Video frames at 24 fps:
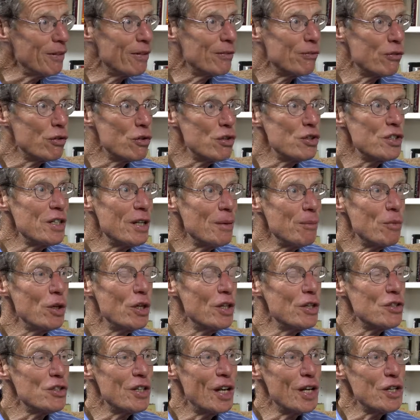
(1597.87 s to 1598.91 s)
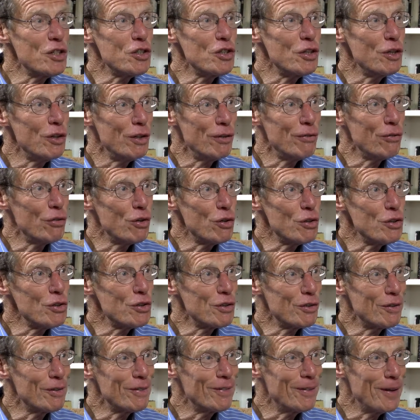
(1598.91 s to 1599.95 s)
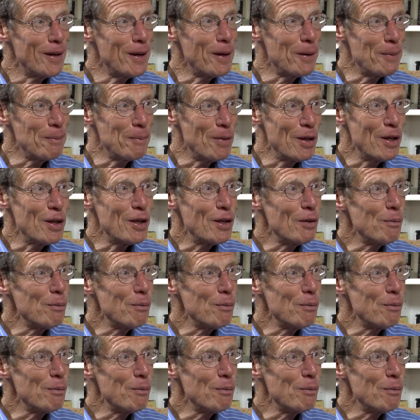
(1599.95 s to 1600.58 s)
the first immunization, the first um,